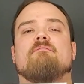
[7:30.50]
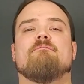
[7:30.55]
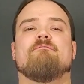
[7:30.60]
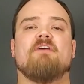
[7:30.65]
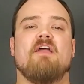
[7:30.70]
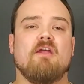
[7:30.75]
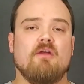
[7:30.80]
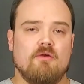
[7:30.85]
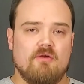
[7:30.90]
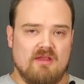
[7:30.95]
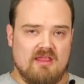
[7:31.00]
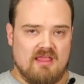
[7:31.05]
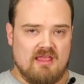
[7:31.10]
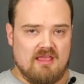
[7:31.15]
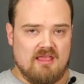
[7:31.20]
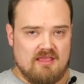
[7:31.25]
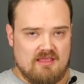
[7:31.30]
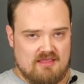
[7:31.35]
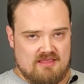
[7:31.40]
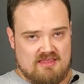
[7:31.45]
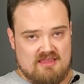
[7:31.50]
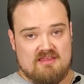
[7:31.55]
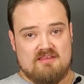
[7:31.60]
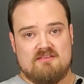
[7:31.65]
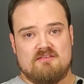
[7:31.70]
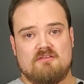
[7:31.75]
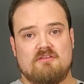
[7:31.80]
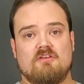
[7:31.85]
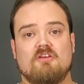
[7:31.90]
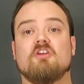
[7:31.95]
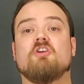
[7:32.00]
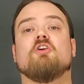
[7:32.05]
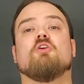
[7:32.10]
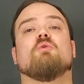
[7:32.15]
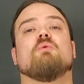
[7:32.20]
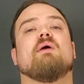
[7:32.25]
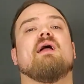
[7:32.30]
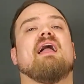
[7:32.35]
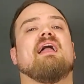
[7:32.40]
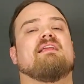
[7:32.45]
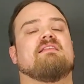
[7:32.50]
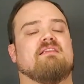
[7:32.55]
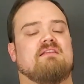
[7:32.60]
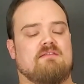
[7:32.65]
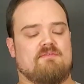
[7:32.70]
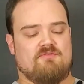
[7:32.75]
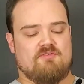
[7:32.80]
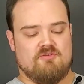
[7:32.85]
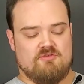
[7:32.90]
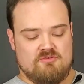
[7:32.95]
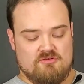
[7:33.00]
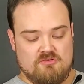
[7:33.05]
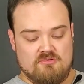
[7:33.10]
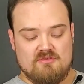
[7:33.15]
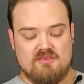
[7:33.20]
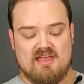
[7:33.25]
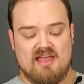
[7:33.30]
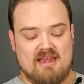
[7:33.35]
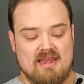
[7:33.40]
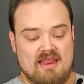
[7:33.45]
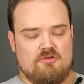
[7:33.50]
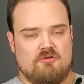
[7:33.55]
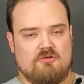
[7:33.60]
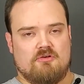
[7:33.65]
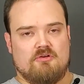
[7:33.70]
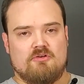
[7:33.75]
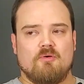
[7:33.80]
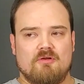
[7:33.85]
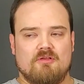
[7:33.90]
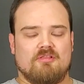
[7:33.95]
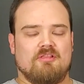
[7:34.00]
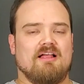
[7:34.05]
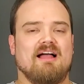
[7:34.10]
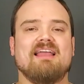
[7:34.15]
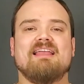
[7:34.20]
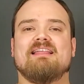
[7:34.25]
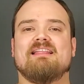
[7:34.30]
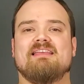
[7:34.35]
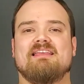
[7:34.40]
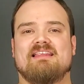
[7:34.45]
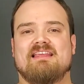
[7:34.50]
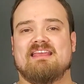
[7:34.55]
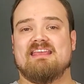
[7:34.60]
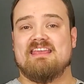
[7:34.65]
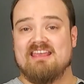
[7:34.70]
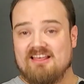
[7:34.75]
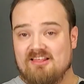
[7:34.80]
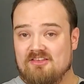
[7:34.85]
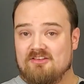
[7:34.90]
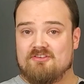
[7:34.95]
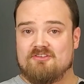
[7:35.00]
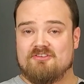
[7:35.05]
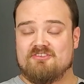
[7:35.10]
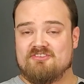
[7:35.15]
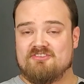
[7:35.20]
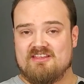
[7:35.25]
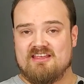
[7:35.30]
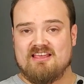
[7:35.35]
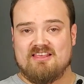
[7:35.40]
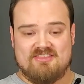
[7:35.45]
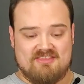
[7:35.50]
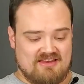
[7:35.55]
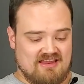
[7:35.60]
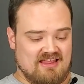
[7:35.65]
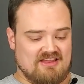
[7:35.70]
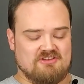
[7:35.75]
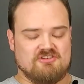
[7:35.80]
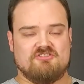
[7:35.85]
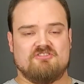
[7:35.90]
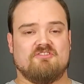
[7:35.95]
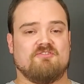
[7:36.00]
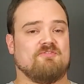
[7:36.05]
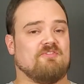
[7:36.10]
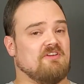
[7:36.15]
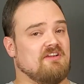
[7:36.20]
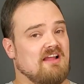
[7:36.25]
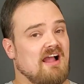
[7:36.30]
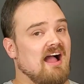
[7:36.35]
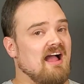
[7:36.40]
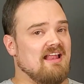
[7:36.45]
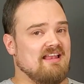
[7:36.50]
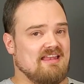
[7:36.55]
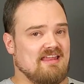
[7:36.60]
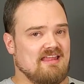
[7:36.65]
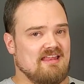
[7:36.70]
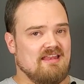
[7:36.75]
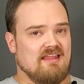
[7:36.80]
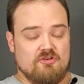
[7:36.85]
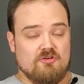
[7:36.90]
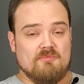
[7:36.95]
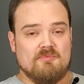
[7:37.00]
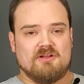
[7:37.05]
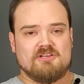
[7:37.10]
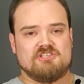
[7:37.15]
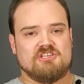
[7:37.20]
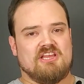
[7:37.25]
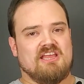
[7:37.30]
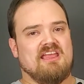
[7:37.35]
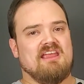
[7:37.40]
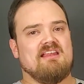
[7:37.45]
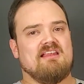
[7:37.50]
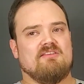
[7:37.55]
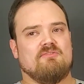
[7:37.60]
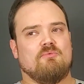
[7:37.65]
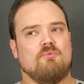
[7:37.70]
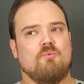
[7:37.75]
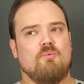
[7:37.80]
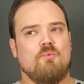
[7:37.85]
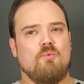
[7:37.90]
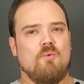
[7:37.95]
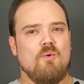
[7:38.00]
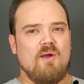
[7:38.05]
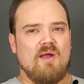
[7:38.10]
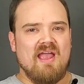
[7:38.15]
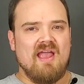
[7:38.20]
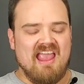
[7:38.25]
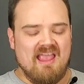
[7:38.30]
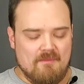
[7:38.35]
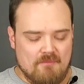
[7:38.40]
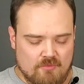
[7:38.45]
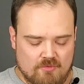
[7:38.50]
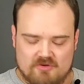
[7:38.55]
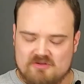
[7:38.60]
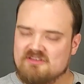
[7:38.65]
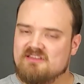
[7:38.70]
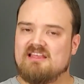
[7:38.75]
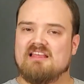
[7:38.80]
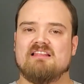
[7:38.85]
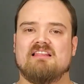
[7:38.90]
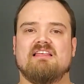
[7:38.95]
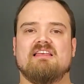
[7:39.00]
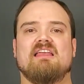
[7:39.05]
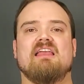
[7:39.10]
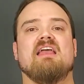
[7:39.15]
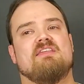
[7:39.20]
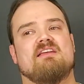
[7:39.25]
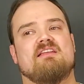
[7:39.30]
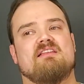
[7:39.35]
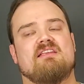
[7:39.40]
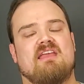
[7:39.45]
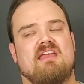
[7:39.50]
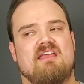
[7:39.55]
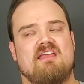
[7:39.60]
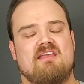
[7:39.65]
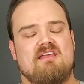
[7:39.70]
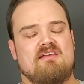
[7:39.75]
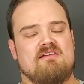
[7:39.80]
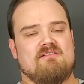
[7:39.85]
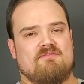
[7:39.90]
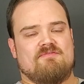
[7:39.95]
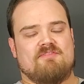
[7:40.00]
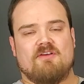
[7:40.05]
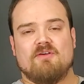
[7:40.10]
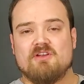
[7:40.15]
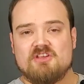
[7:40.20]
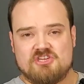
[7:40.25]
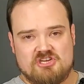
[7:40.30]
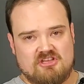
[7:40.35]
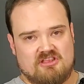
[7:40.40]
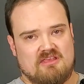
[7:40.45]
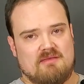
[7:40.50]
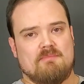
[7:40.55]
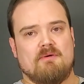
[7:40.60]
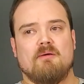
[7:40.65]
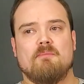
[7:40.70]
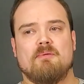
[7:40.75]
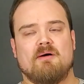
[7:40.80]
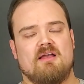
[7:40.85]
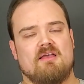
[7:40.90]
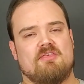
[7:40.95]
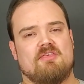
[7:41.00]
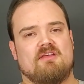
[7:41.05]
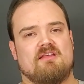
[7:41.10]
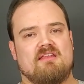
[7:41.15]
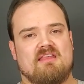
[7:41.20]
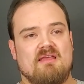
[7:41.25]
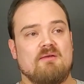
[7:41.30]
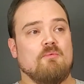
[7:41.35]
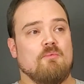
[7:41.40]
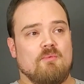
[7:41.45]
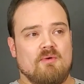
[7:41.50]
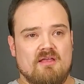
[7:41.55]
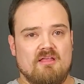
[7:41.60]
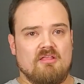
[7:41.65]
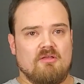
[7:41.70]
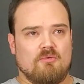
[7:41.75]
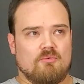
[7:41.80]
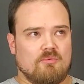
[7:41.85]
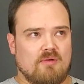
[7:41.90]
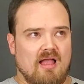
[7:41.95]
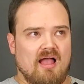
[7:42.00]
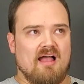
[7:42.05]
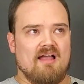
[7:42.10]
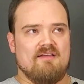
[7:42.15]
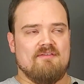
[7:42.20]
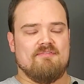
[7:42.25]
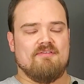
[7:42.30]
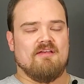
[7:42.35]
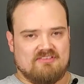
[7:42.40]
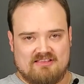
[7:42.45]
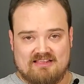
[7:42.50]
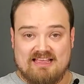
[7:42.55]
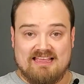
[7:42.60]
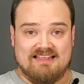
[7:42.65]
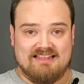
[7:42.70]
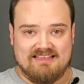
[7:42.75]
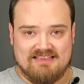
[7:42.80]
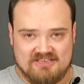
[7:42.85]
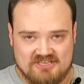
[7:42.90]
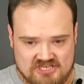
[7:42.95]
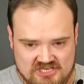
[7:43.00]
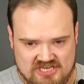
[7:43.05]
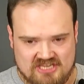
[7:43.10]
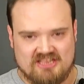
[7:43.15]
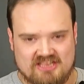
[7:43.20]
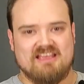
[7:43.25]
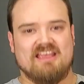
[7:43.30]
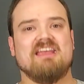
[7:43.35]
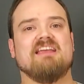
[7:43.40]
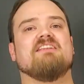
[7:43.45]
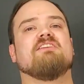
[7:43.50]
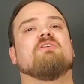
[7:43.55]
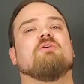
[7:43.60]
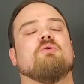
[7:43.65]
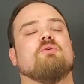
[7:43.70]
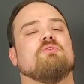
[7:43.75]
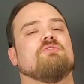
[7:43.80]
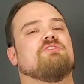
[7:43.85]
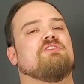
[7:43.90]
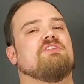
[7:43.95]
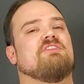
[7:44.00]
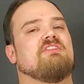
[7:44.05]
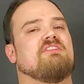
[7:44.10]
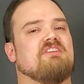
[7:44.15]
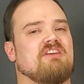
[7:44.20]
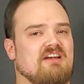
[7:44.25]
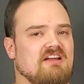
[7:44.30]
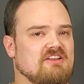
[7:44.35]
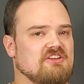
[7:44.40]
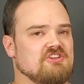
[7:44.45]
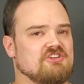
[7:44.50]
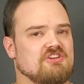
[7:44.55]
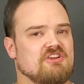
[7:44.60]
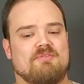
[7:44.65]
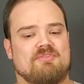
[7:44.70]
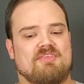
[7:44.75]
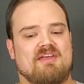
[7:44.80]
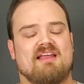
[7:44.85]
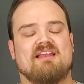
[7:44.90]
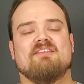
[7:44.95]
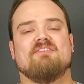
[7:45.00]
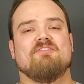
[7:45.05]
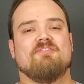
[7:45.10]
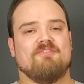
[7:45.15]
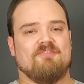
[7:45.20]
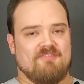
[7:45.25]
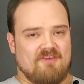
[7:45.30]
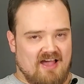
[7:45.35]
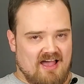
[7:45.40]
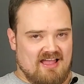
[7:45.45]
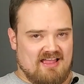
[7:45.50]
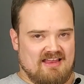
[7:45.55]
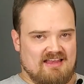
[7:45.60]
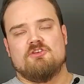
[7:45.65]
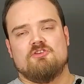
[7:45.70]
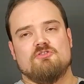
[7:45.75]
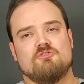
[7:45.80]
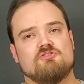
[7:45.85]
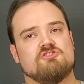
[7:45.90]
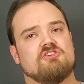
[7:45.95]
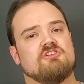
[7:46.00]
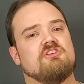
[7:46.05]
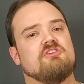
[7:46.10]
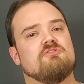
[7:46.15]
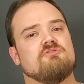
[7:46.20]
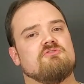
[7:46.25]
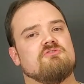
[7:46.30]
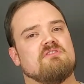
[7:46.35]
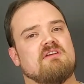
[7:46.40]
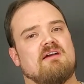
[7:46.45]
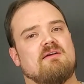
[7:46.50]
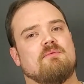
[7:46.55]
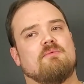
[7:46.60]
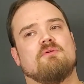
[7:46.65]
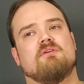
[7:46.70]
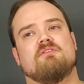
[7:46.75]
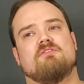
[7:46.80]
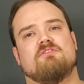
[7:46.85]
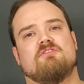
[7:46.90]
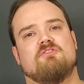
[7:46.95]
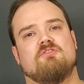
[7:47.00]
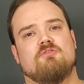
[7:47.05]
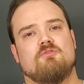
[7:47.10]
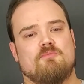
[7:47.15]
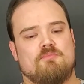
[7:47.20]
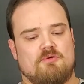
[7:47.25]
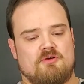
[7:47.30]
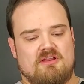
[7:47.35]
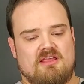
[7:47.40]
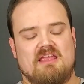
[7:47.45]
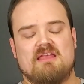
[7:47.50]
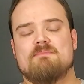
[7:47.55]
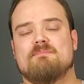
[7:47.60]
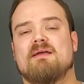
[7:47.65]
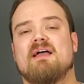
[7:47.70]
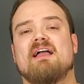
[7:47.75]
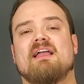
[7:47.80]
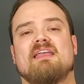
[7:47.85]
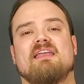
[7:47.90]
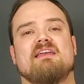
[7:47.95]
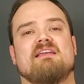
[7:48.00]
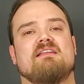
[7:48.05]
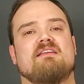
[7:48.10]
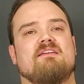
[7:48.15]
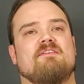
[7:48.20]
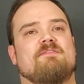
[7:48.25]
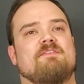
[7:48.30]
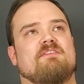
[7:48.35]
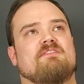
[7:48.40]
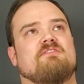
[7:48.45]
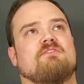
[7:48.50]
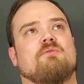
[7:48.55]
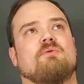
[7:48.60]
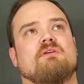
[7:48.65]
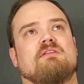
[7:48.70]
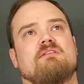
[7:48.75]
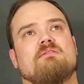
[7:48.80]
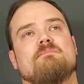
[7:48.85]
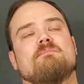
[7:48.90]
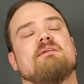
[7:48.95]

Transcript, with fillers: very incorrect. And if you do that, you're more likely to kill your snake than had you just forgotten it. Too much heat is way more deadly than a very chilly ball python. It will arrive slightly chilly and cold to the touch, but that is fine. Usually you do not want to put a heat pack in if it's going to